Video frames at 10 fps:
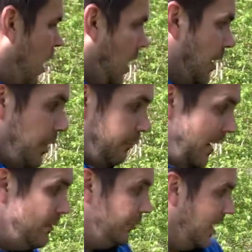That
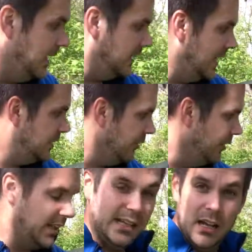Rainfly is actually
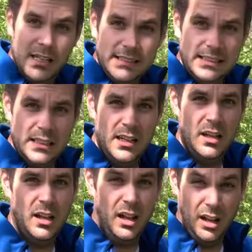really nice.
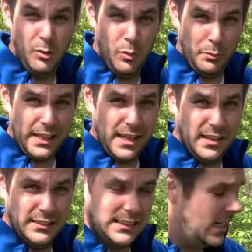When we get
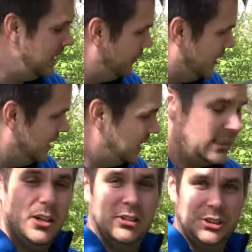inside of this,
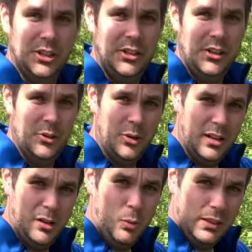I'll show
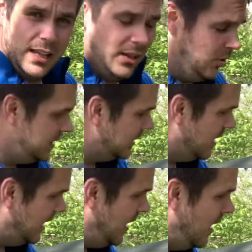you what that looks
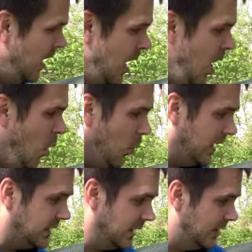like. When
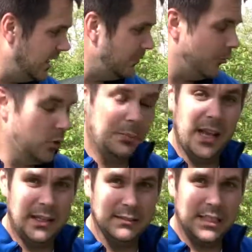it's in tent form, that
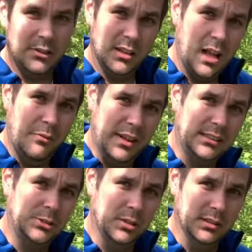gives you a lot of
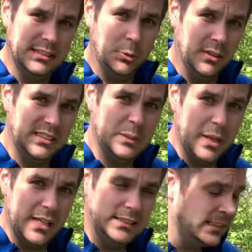extra storage
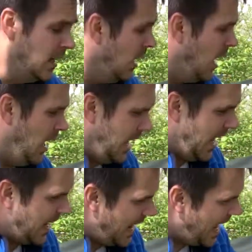space.
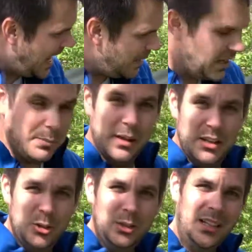In hammock
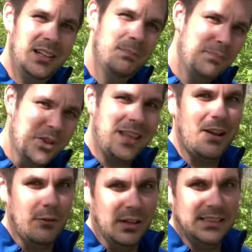mode, you
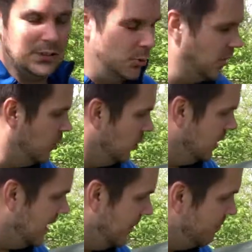can't really store a whole
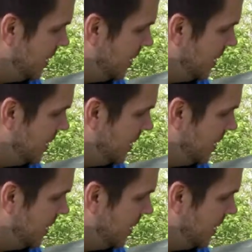lot.